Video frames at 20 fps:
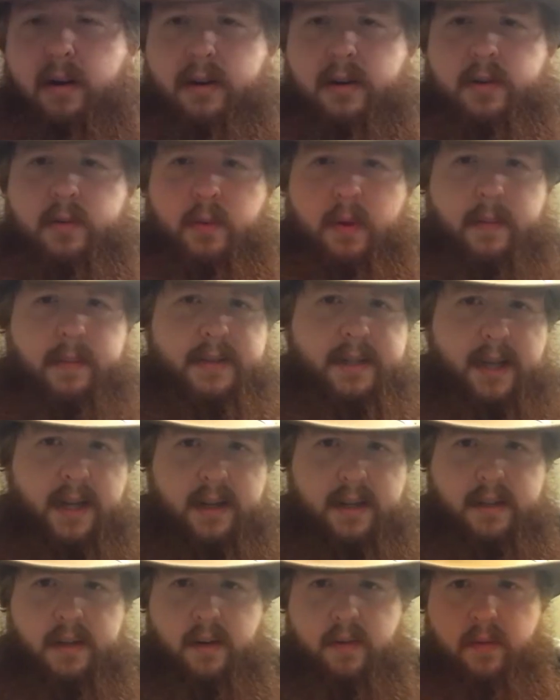on his
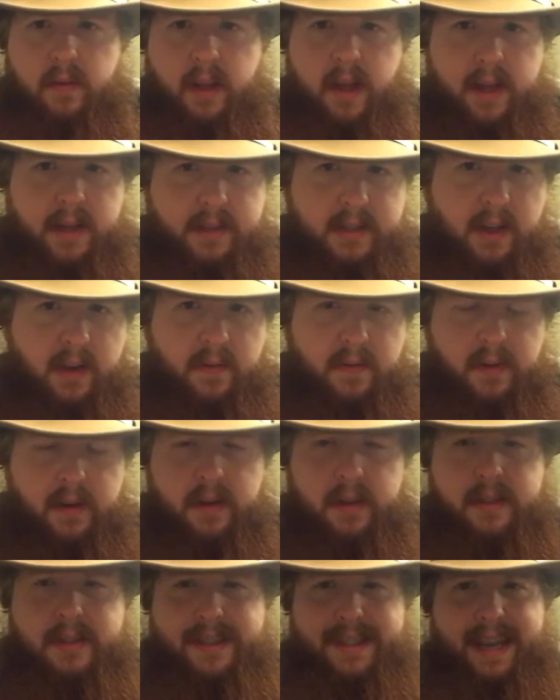website, Self Reliant
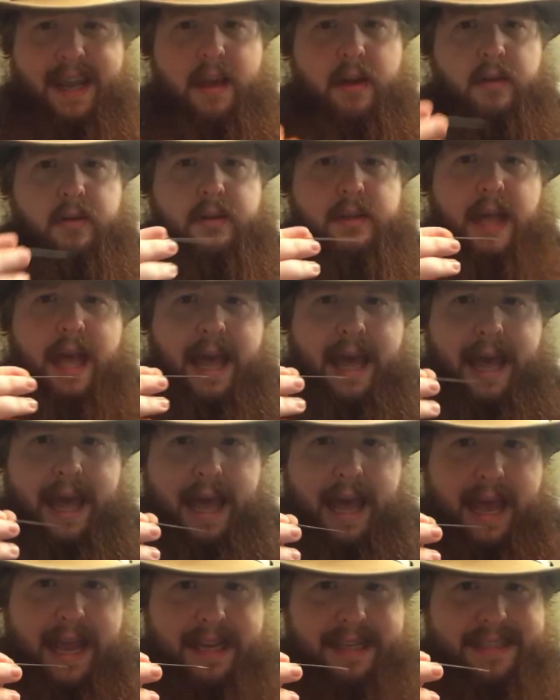Outfitter, sells
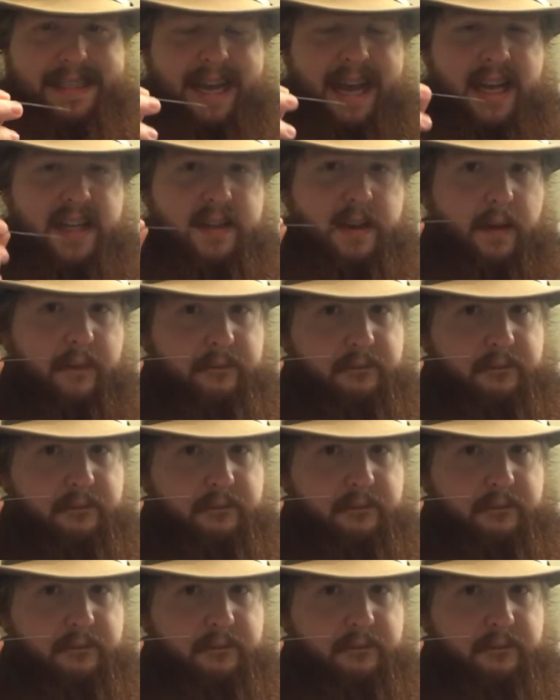a size